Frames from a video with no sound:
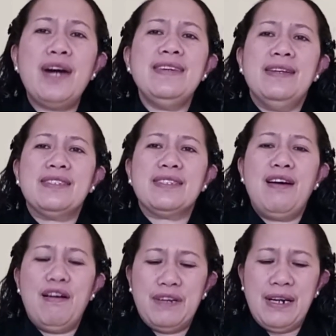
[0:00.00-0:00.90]

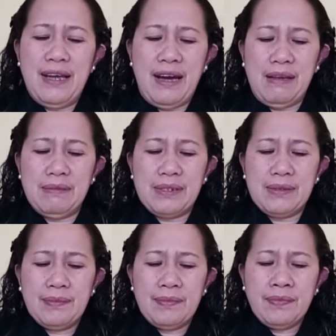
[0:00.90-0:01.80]
giants of our
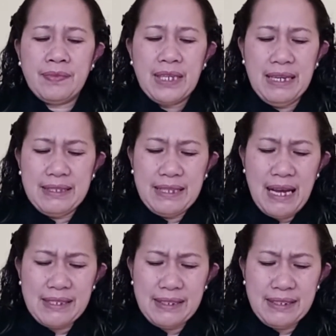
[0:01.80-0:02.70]
lives.
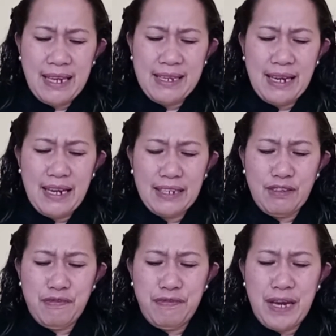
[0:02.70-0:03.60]
It doesn't take a
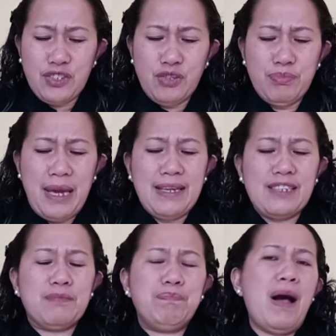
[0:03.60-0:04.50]
lot of faith to
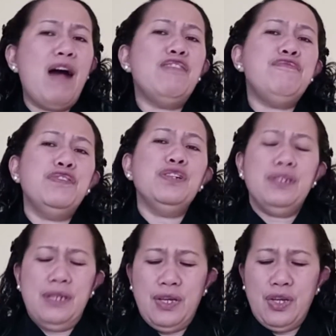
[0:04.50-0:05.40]
make us
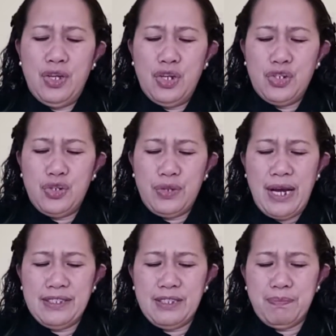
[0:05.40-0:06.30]
powerful
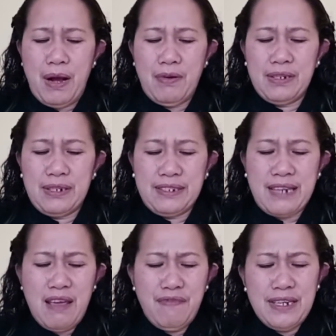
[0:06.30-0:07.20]
to God's power.
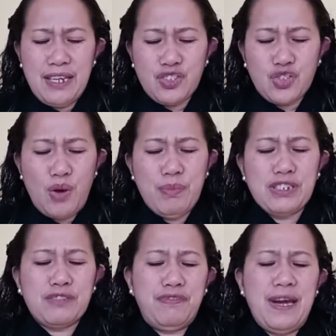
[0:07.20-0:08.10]
David has
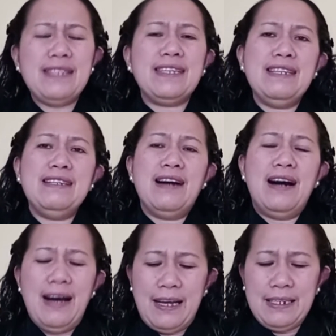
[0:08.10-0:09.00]
so much faith
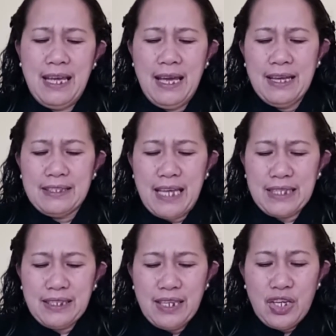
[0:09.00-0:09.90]
in God
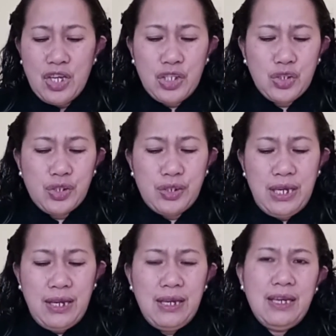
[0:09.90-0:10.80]
that
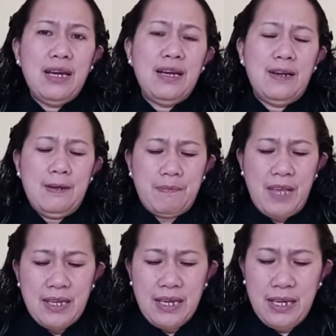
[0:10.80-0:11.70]

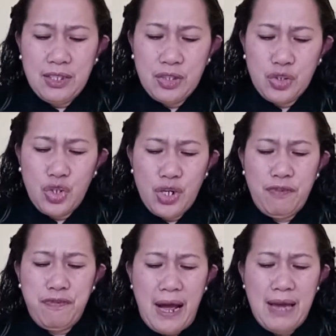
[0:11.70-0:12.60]
he
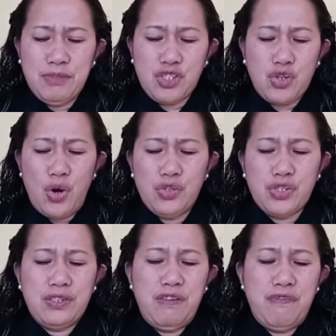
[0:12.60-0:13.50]
took 5
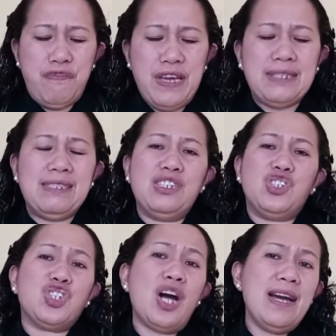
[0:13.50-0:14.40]
stones to
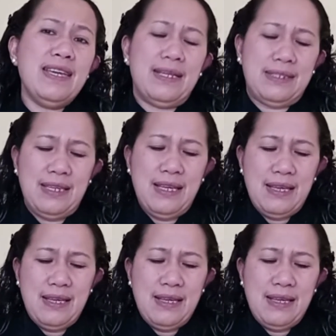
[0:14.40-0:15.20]
defeat the giant